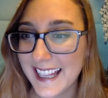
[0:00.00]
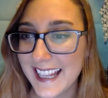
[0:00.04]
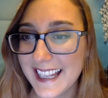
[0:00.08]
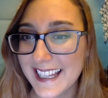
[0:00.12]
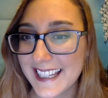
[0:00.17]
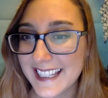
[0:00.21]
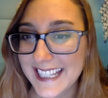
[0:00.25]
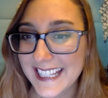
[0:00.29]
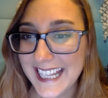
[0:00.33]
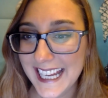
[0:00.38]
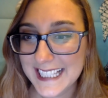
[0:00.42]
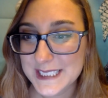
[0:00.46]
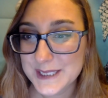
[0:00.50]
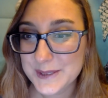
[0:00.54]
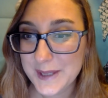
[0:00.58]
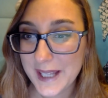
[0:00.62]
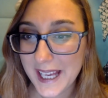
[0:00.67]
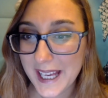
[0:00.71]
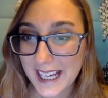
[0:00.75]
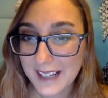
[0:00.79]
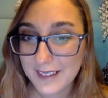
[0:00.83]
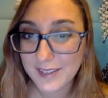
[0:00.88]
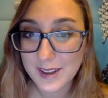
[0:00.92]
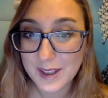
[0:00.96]
Next we
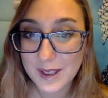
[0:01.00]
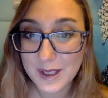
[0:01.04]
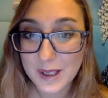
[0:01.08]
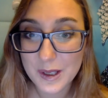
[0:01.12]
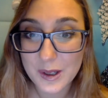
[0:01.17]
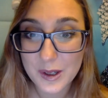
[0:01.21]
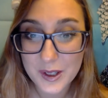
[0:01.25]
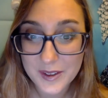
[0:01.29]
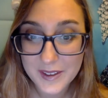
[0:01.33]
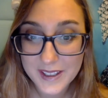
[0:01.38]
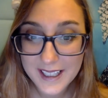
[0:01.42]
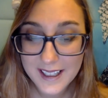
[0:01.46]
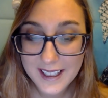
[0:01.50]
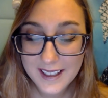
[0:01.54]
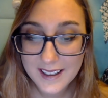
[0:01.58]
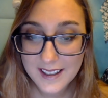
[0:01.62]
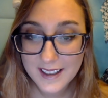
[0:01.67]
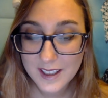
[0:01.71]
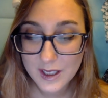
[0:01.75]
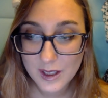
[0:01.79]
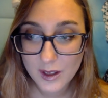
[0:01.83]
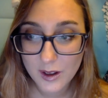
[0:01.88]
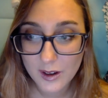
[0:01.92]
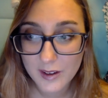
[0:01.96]
have Gloria.
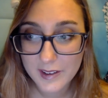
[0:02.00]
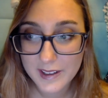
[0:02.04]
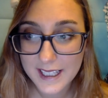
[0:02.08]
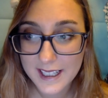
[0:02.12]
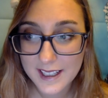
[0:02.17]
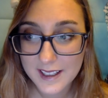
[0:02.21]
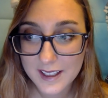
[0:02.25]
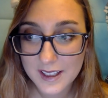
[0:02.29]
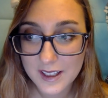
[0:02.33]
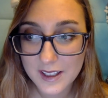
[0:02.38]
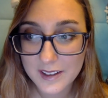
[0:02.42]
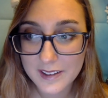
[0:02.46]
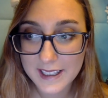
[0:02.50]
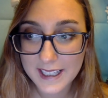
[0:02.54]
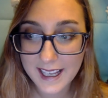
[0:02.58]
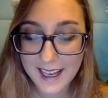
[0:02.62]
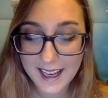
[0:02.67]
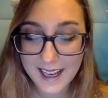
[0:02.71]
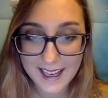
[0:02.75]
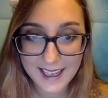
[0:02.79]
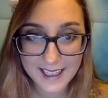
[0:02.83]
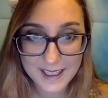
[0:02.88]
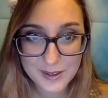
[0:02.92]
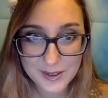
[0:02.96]
Gloria.
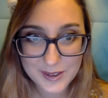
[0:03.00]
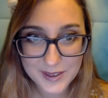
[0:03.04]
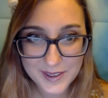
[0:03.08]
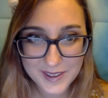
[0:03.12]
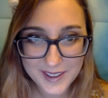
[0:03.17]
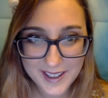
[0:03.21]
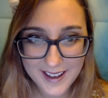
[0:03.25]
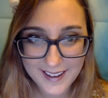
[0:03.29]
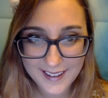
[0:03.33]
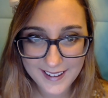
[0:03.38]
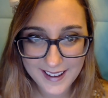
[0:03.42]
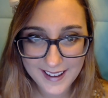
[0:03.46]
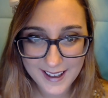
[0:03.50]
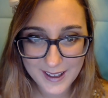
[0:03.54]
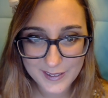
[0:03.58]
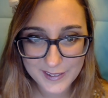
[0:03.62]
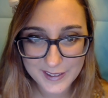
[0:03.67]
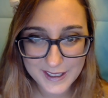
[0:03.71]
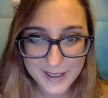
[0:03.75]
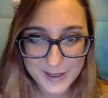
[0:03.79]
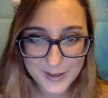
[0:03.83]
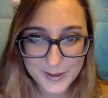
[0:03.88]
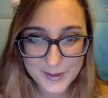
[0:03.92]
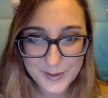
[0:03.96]
Hi Gloria, how are
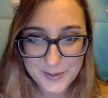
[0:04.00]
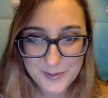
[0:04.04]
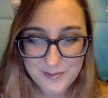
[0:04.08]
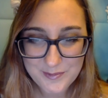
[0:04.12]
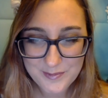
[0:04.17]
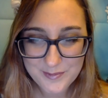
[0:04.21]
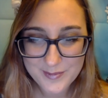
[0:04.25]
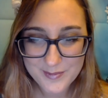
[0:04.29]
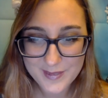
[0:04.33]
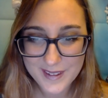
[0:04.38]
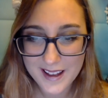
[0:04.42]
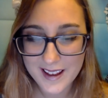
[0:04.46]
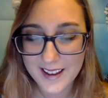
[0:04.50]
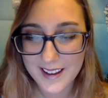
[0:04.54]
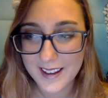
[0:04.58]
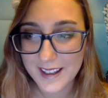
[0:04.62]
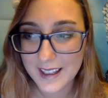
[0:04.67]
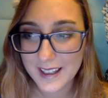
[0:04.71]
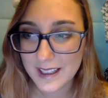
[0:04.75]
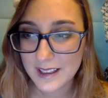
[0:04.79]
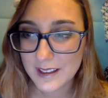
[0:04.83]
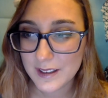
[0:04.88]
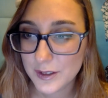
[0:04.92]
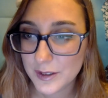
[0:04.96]
you?
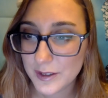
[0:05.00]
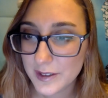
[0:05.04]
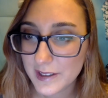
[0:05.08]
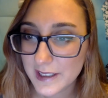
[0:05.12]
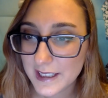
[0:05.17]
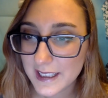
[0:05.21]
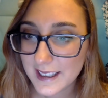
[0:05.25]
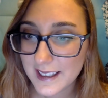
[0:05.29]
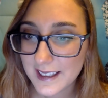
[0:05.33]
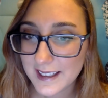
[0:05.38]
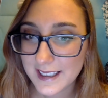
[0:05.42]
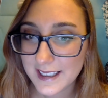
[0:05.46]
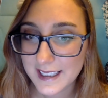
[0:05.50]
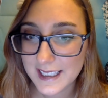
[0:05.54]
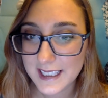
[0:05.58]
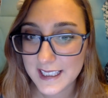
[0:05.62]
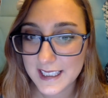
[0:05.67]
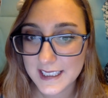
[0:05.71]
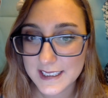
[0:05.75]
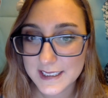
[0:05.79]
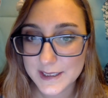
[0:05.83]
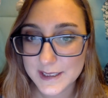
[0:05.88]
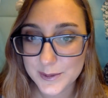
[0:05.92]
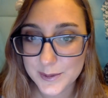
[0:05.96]
Gloria
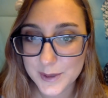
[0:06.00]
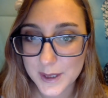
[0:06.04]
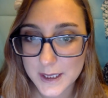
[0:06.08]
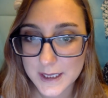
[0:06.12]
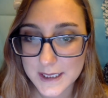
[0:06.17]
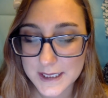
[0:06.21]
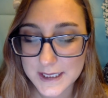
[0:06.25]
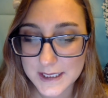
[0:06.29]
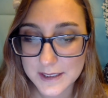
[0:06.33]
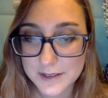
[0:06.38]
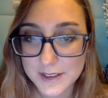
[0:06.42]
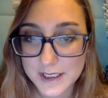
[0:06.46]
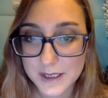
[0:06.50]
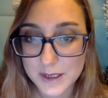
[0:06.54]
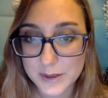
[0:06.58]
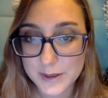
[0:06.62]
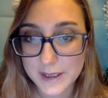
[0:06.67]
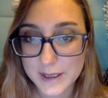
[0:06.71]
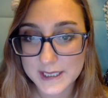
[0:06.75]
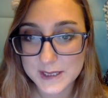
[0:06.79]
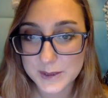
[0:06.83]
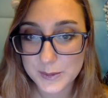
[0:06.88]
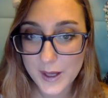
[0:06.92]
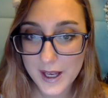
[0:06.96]
is relatively new
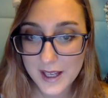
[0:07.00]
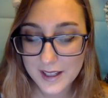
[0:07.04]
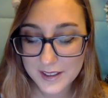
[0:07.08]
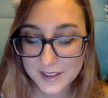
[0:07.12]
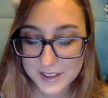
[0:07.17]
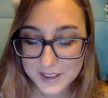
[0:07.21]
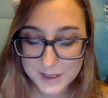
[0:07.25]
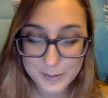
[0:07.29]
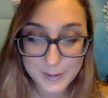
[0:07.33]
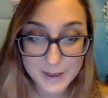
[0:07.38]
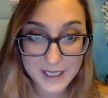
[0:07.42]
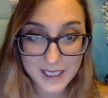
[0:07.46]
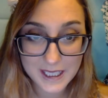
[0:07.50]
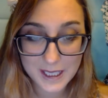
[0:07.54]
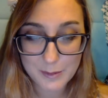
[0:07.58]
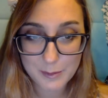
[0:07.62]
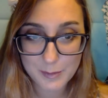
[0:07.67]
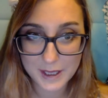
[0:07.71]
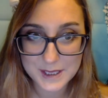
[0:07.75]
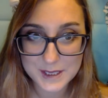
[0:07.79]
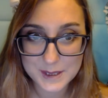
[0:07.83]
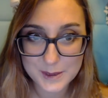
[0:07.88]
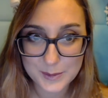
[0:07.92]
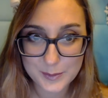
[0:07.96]
as well. She became my
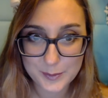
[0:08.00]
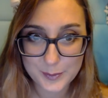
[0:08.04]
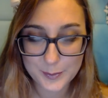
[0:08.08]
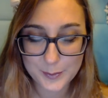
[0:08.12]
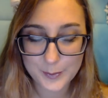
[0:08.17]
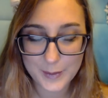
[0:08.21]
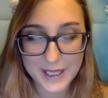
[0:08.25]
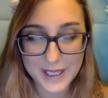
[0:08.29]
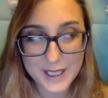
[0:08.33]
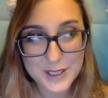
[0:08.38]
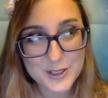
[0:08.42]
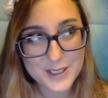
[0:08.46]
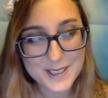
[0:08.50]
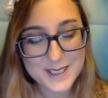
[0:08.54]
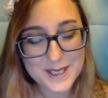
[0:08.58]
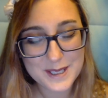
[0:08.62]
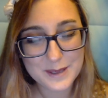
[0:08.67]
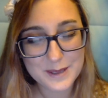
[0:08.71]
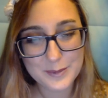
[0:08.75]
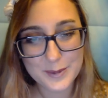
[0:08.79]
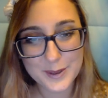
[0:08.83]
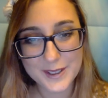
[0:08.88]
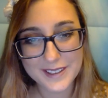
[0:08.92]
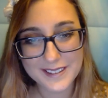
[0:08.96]
patron
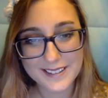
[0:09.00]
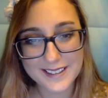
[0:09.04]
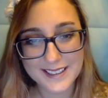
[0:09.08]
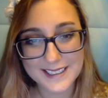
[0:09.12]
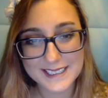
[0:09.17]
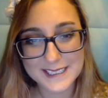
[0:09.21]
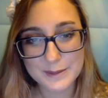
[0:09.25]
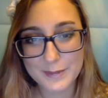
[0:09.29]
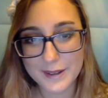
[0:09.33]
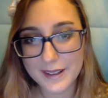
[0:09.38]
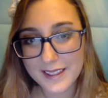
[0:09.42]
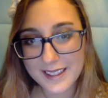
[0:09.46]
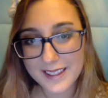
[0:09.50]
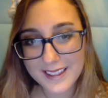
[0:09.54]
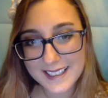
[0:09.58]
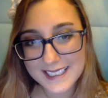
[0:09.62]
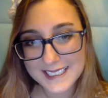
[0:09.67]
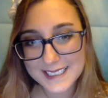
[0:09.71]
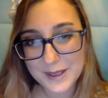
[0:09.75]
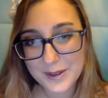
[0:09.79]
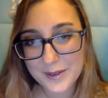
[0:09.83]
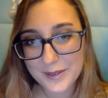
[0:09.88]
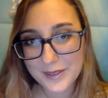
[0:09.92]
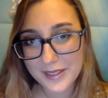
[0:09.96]
supporter this month, so
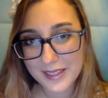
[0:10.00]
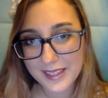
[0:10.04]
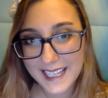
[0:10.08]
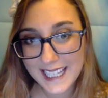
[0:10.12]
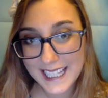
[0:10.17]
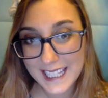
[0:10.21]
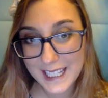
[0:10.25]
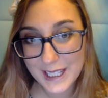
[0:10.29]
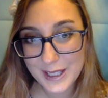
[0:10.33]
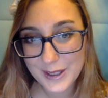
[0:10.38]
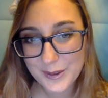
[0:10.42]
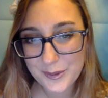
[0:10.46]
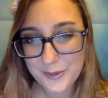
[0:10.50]
thank you.